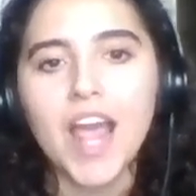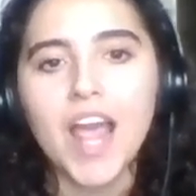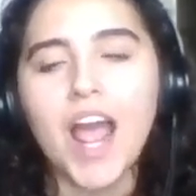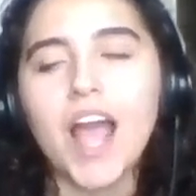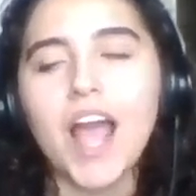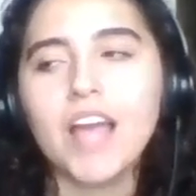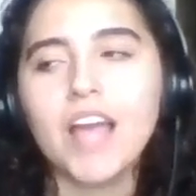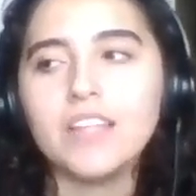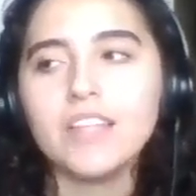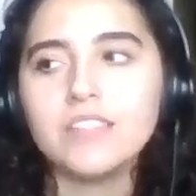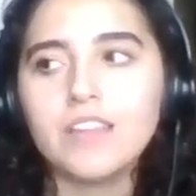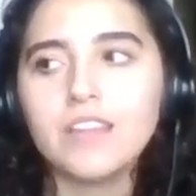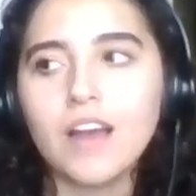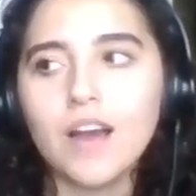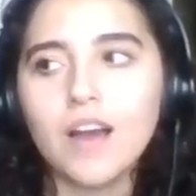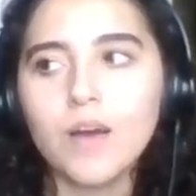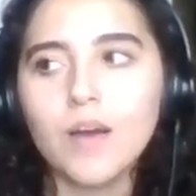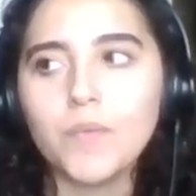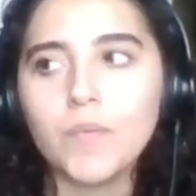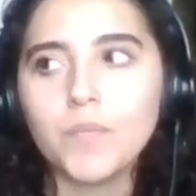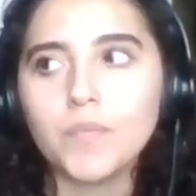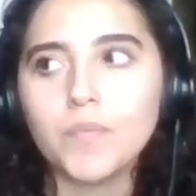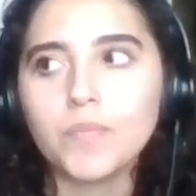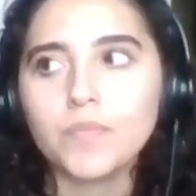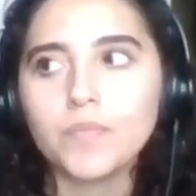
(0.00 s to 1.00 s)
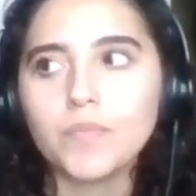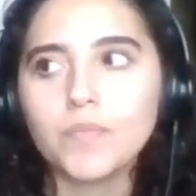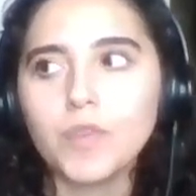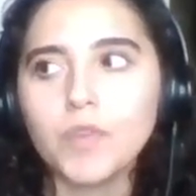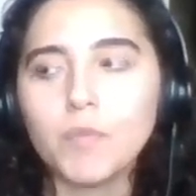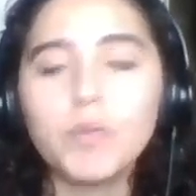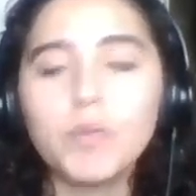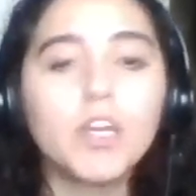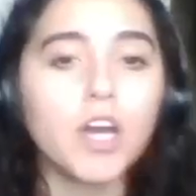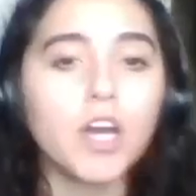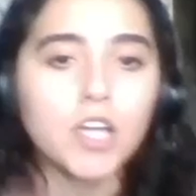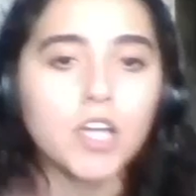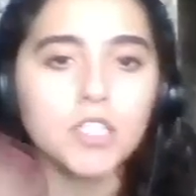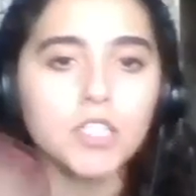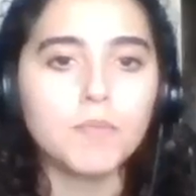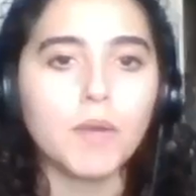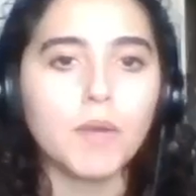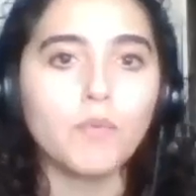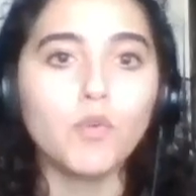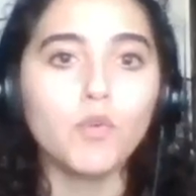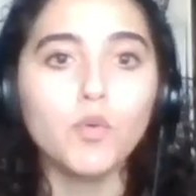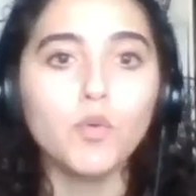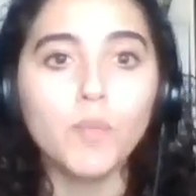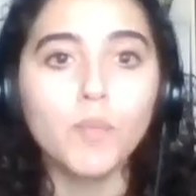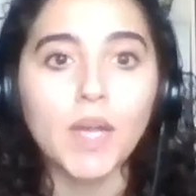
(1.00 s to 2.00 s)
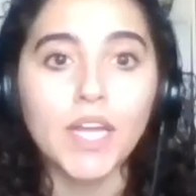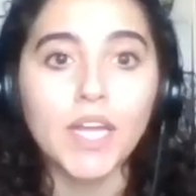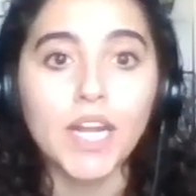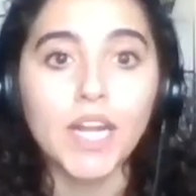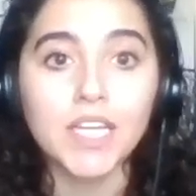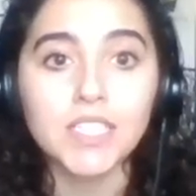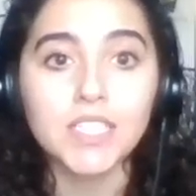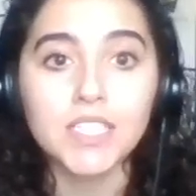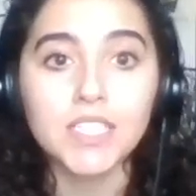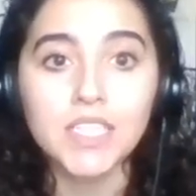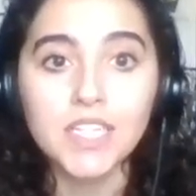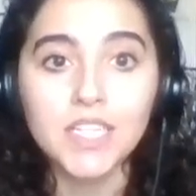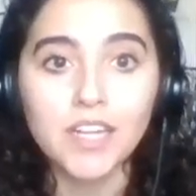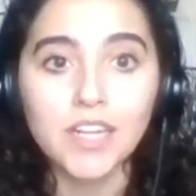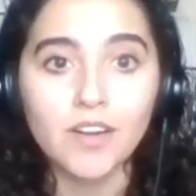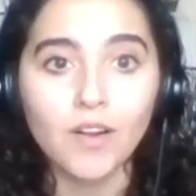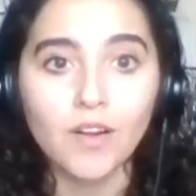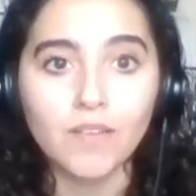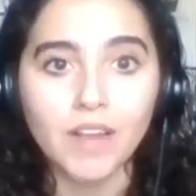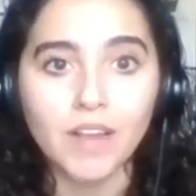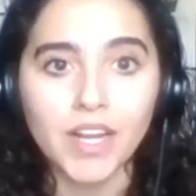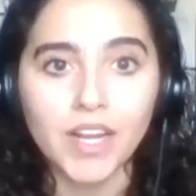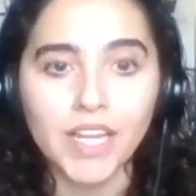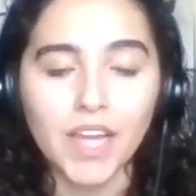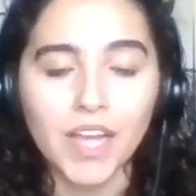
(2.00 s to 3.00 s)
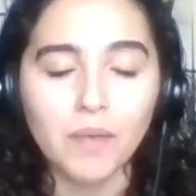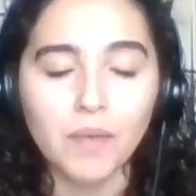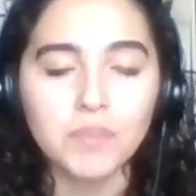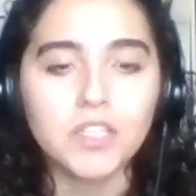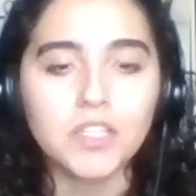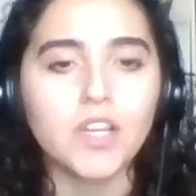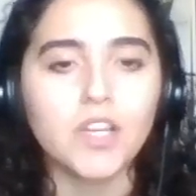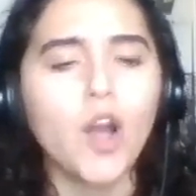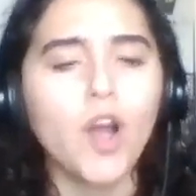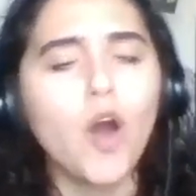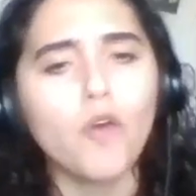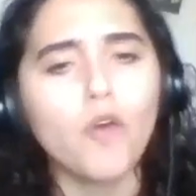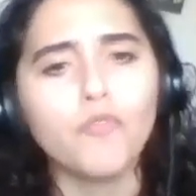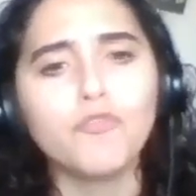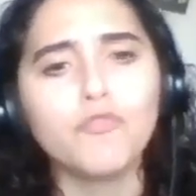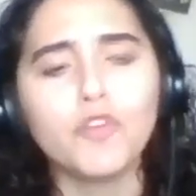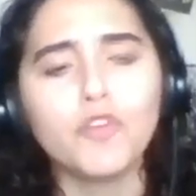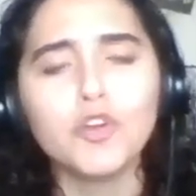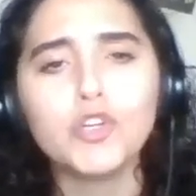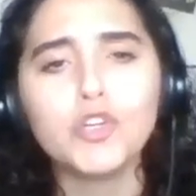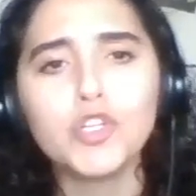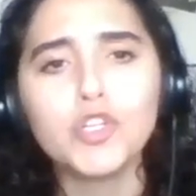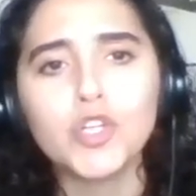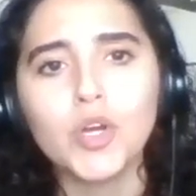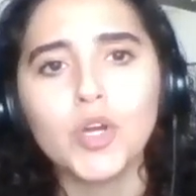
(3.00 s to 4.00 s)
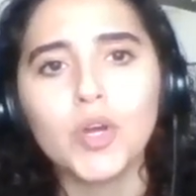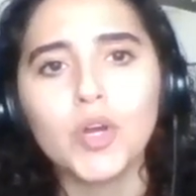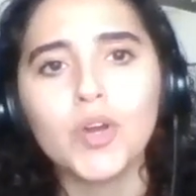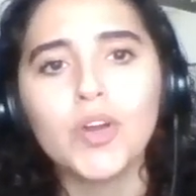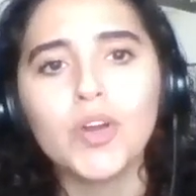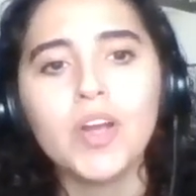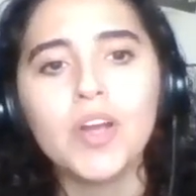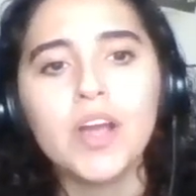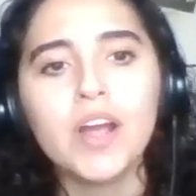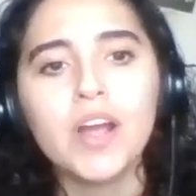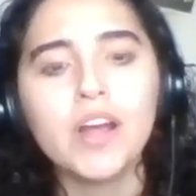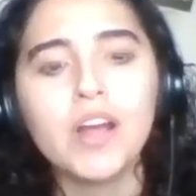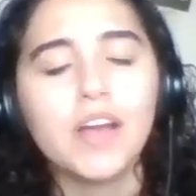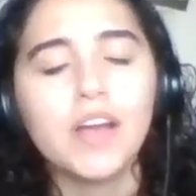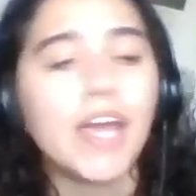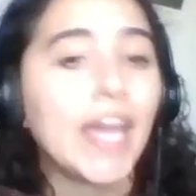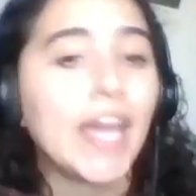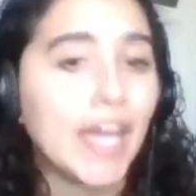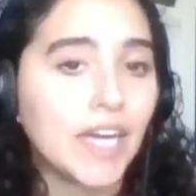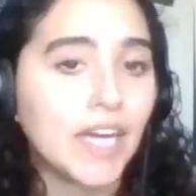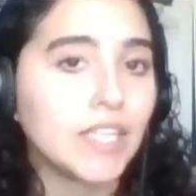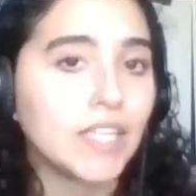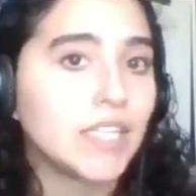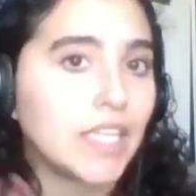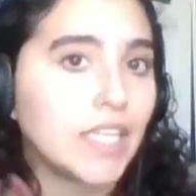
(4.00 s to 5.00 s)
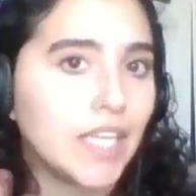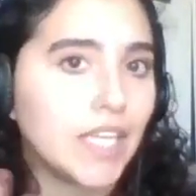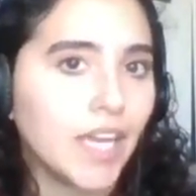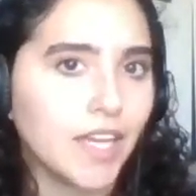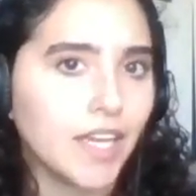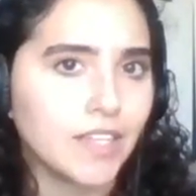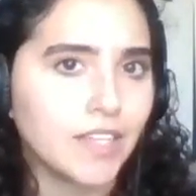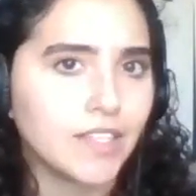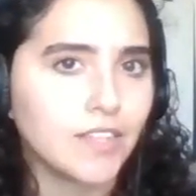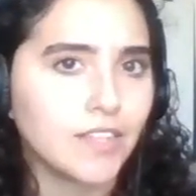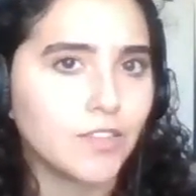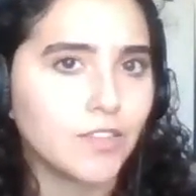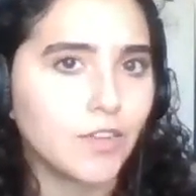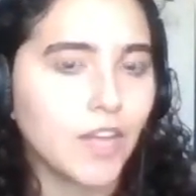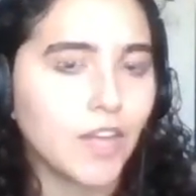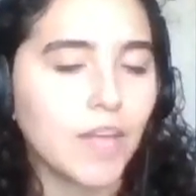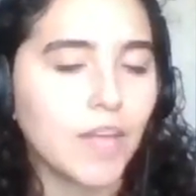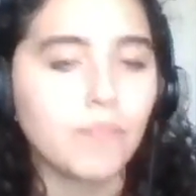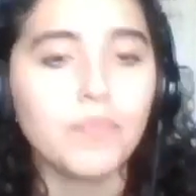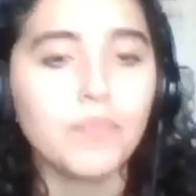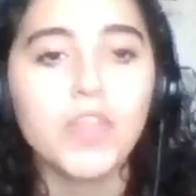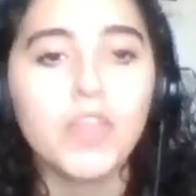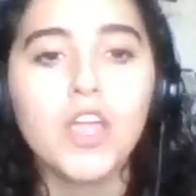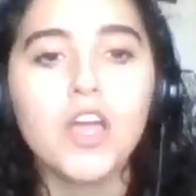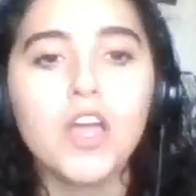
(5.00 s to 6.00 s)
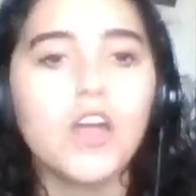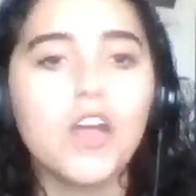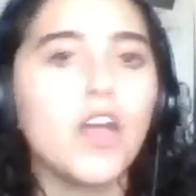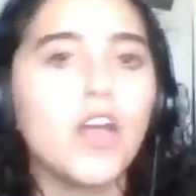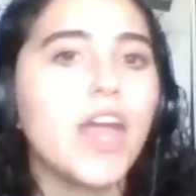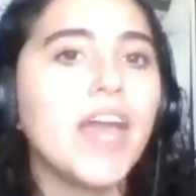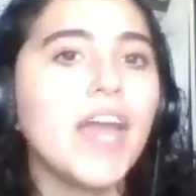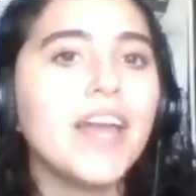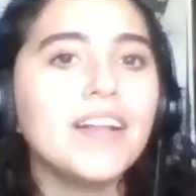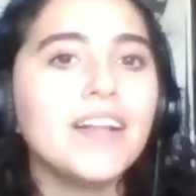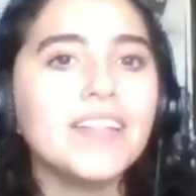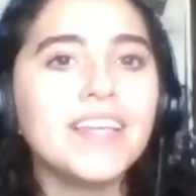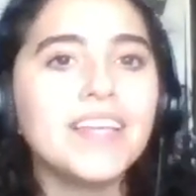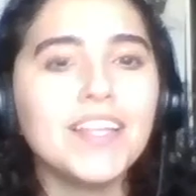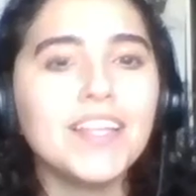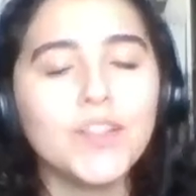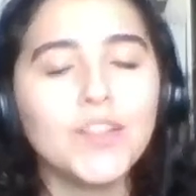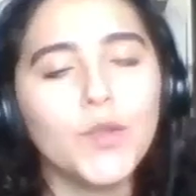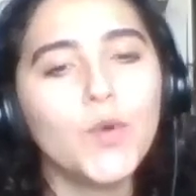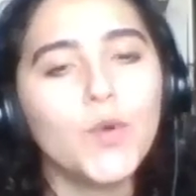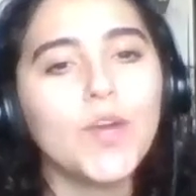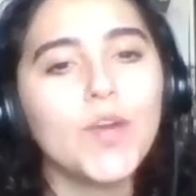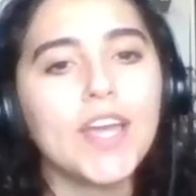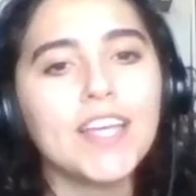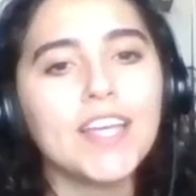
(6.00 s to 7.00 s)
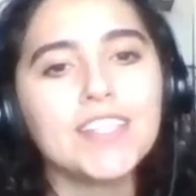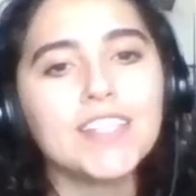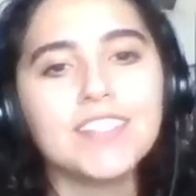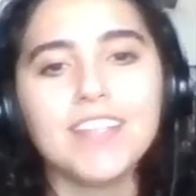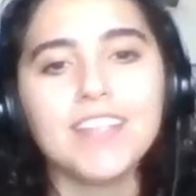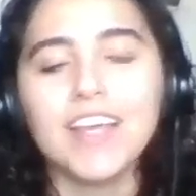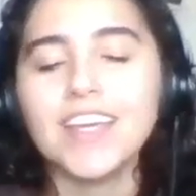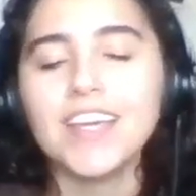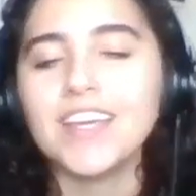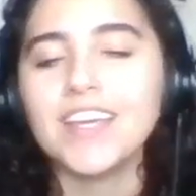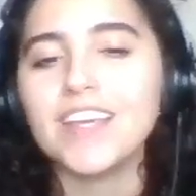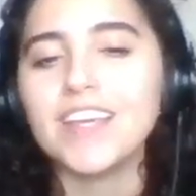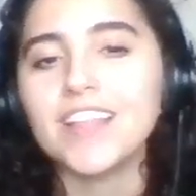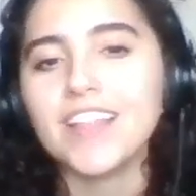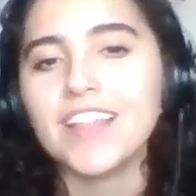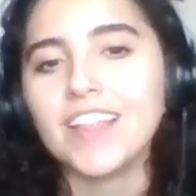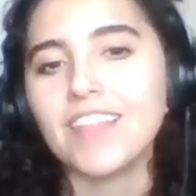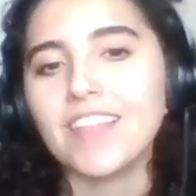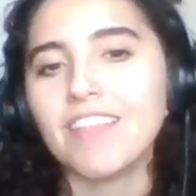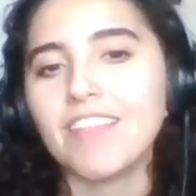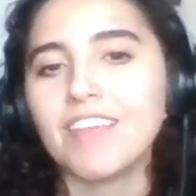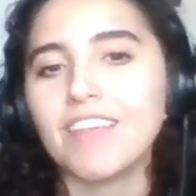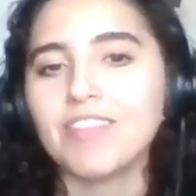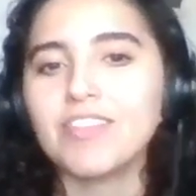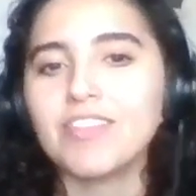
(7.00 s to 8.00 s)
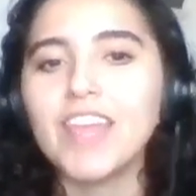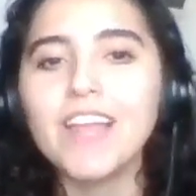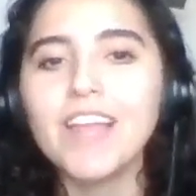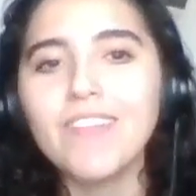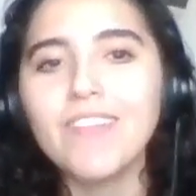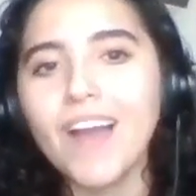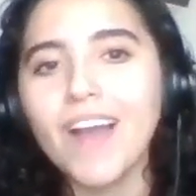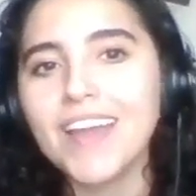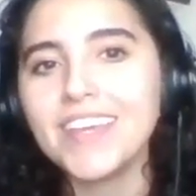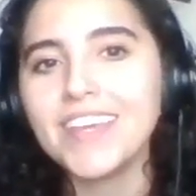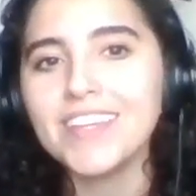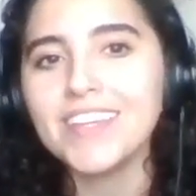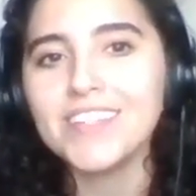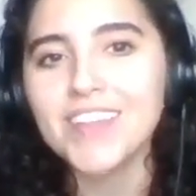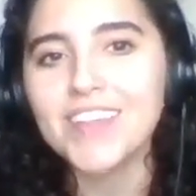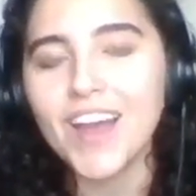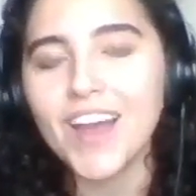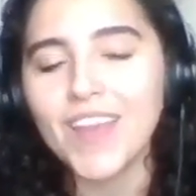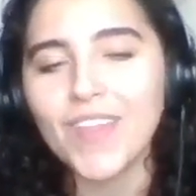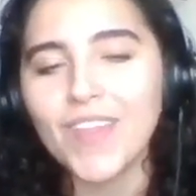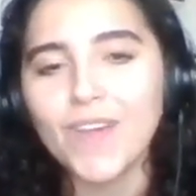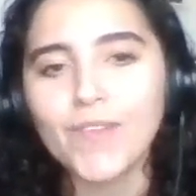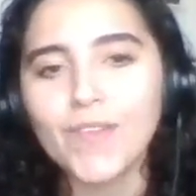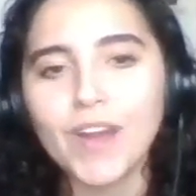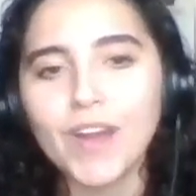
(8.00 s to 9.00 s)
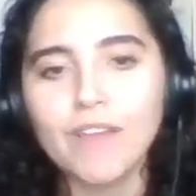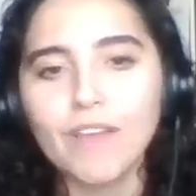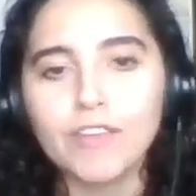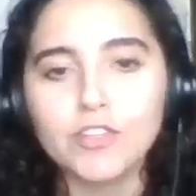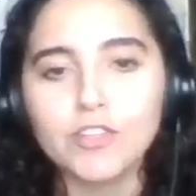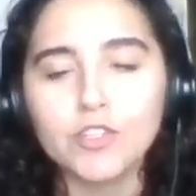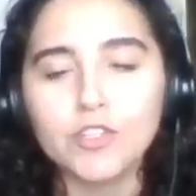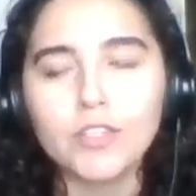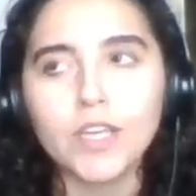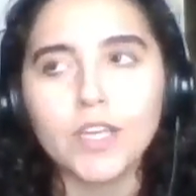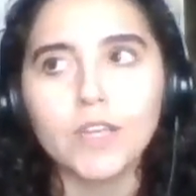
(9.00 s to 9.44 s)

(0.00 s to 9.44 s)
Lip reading: and because my roommate has seen it already, I was like, oh, for sure, Haley, I guess that's her name, Haley and Lucas, like they like each other, whatever. And she's like,